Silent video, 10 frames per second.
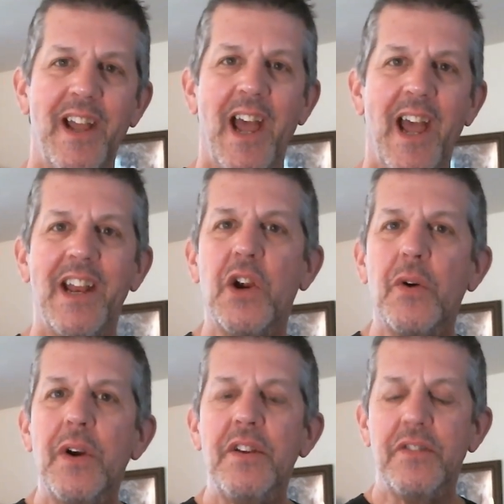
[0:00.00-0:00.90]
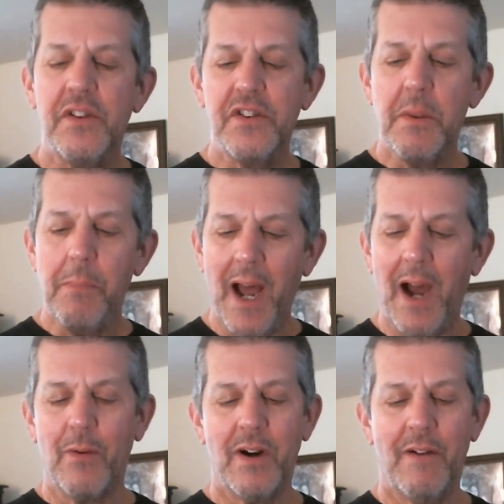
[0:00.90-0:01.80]
and increases the
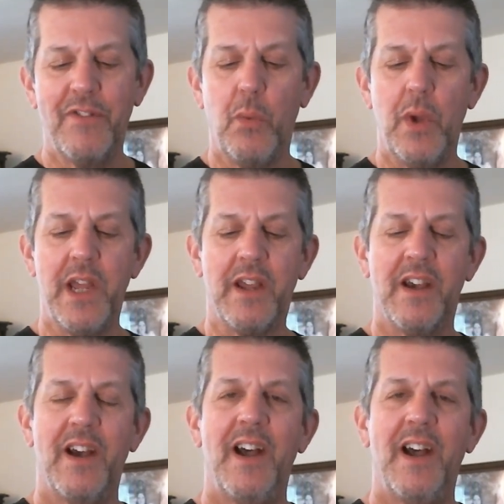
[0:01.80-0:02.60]
power of the weak.